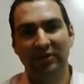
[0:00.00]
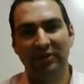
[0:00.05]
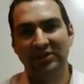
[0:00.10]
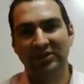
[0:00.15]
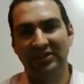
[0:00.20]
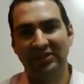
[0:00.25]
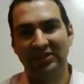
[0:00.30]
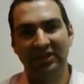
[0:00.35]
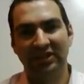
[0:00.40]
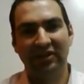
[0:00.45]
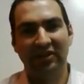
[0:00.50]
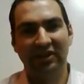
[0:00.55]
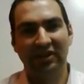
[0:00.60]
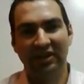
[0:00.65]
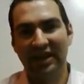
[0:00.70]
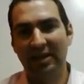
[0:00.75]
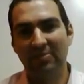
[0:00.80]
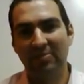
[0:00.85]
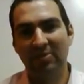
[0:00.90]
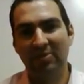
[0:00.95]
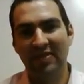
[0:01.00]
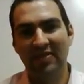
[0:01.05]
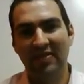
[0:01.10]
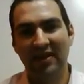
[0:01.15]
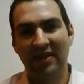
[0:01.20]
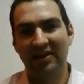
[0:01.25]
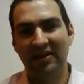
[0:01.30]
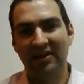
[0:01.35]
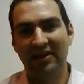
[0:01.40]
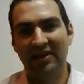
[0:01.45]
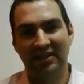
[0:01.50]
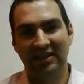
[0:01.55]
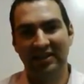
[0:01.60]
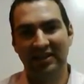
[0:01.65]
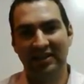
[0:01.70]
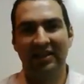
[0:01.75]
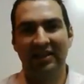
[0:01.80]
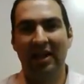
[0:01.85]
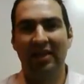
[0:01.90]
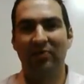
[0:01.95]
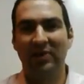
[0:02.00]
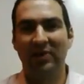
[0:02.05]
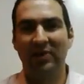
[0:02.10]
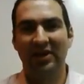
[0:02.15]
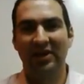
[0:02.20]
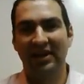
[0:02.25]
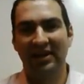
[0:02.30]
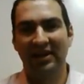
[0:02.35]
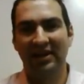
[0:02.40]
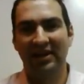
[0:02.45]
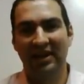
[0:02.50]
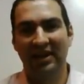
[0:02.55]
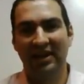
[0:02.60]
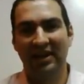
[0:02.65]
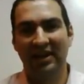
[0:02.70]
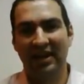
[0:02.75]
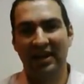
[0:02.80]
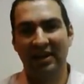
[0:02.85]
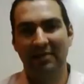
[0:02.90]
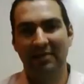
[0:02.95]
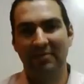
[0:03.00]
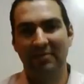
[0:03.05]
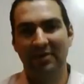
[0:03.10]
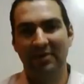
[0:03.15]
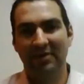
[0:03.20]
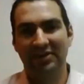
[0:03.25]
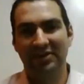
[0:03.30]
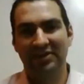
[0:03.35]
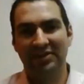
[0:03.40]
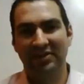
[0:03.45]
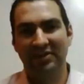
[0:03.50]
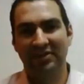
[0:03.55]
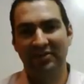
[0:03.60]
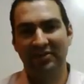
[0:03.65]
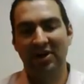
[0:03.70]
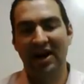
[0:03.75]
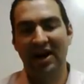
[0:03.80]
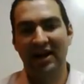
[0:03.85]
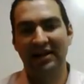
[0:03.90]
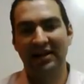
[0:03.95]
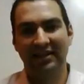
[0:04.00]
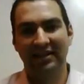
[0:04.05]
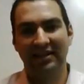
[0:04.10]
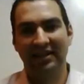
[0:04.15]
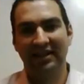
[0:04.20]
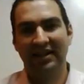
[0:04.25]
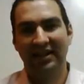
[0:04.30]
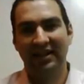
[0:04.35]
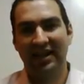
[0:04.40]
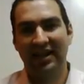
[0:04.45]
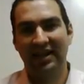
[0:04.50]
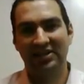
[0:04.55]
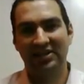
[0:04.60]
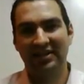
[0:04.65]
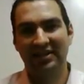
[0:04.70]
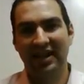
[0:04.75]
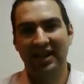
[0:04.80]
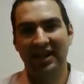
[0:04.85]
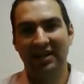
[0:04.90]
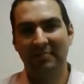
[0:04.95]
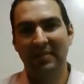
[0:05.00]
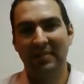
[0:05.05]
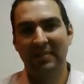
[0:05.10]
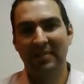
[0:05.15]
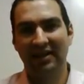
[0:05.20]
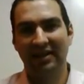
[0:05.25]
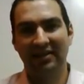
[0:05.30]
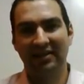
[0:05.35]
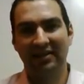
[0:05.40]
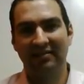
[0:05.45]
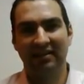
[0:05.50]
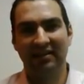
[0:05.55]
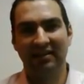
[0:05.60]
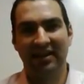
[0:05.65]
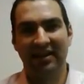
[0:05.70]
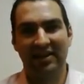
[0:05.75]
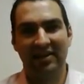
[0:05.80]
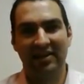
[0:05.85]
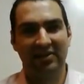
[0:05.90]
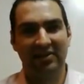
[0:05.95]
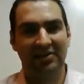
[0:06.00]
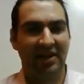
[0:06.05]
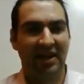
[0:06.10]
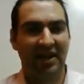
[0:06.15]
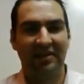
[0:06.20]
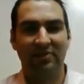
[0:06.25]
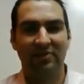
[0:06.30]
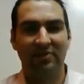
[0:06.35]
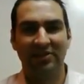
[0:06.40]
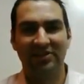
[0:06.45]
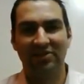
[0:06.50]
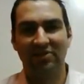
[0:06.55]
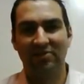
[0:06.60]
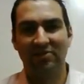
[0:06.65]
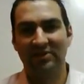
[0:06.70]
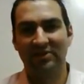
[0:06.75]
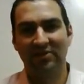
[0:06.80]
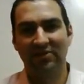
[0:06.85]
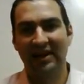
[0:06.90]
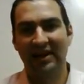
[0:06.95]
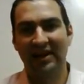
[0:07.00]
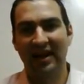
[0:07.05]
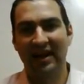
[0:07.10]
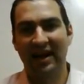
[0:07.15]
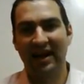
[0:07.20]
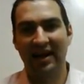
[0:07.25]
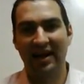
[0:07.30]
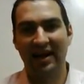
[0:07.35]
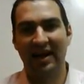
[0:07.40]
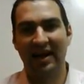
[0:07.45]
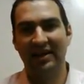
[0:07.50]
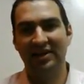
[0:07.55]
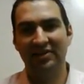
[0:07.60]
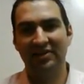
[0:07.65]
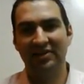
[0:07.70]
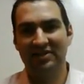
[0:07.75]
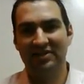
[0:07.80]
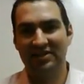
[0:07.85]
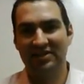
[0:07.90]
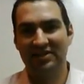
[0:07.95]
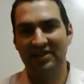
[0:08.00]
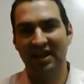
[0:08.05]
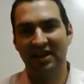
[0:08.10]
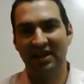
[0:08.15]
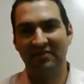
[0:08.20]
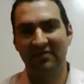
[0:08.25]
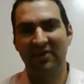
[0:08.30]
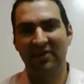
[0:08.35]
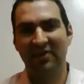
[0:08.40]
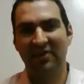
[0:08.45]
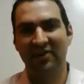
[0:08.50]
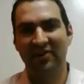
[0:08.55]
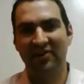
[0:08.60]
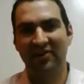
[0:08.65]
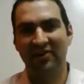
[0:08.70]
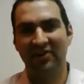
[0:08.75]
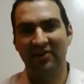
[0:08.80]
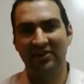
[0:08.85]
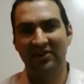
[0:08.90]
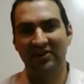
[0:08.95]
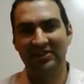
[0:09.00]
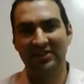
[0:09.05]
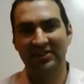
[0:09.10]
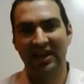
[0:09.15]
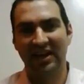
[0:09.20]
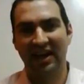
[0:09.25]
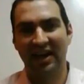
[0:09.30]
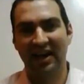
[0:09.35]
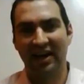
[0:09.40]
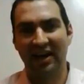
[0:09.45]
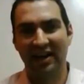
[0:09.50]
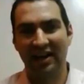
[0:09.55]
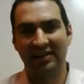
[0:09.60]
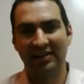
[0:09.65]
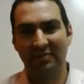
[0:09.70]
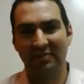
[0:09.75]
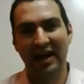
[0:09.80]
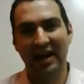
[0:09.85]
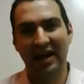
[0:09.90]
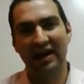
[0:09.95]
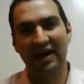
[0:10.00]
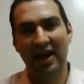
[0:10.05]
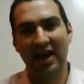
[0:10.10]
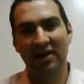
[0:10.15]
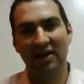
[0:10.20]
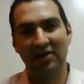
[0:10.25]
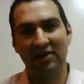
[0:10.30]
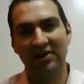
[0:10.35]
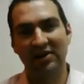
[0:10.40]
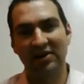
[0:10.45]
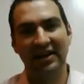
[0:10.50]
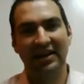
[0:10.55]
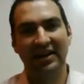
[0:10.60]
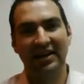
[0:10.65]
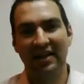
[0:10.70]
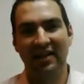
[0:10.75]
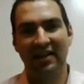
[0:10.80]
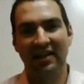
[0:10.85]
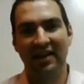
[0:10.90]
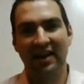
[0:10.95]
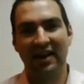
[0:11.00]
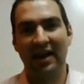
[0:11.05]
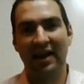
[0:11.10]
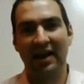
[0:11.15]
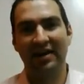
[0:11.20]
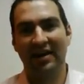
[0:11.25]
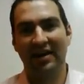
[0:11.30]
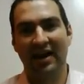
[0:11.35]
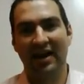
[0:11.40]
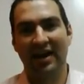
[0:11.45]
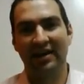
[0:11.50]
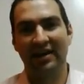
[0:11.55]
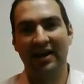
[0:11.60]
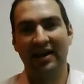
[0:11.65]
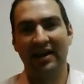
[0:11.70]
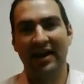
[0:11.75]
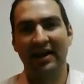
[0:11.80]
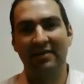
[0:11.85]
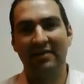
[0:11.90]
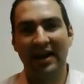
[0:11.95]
superimpose a label on there as a 3D image of the product, and just kind of make it. The result was great. I used the stock photo as kind of like the background, and then I